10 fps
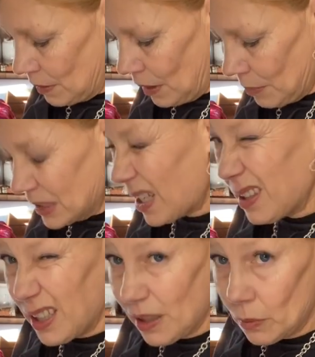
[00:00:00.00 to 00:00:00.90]
because I
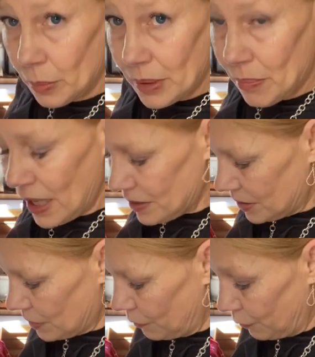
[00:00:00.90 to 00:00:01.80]
think it will be
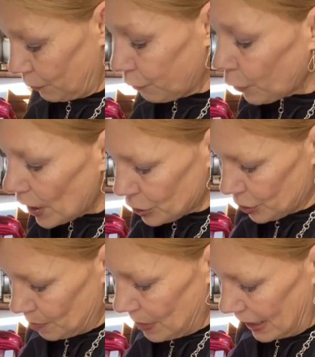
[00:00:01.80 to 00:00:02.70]
best
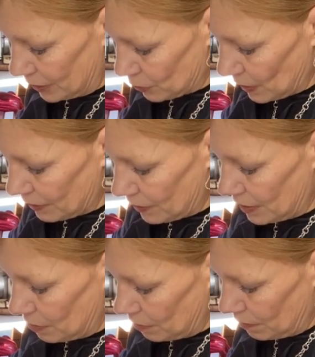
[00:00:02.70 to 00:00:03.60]
fresh baked rather
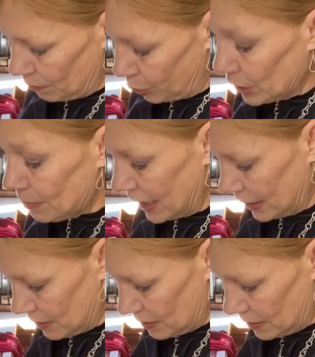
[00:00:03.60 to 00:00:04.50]
than
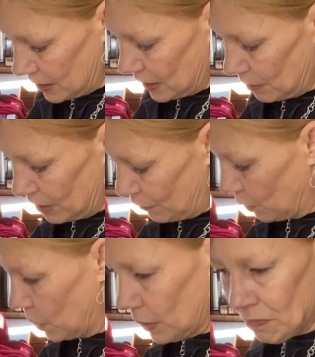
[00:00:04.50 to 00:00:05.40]
pre-baked the day
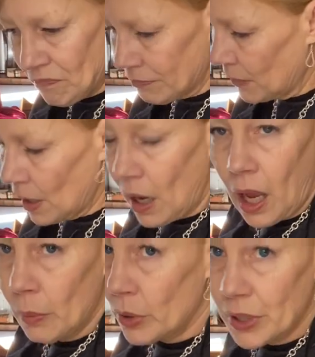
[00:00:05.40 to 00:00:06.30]
before.
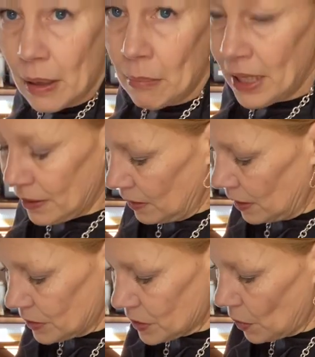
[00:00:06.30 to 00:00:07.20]
I would not make
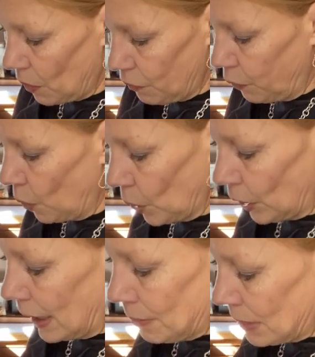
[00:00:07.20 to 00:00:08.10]
this
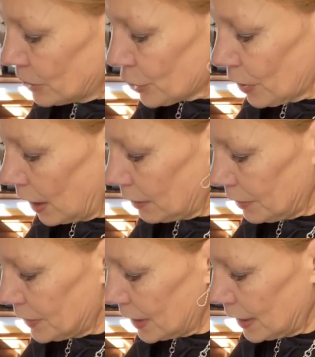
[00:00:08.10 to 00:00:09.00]
for a major
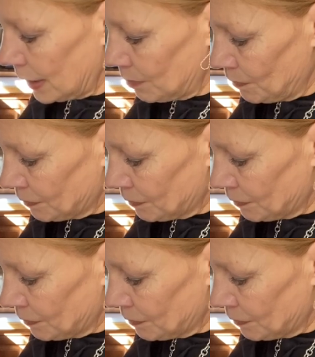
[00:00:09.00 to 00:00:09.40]
holiday